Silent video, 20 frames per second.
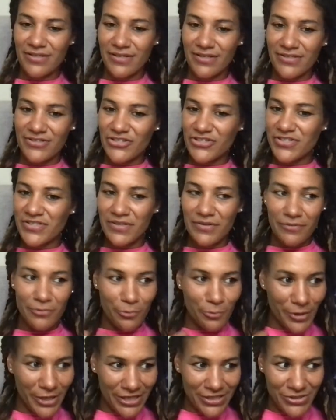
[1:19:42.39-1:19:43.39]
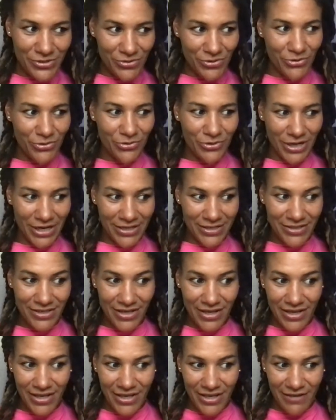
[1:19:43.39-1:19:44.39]
it's just way to go and
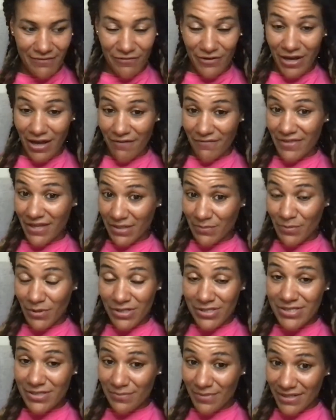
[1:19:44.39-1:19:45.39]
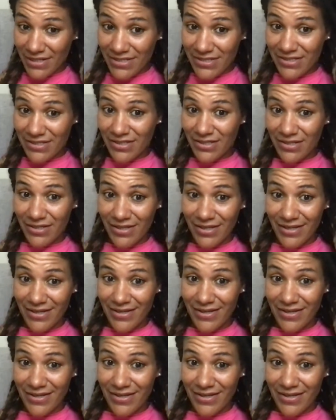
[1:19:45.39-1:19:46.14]
if you have that possibility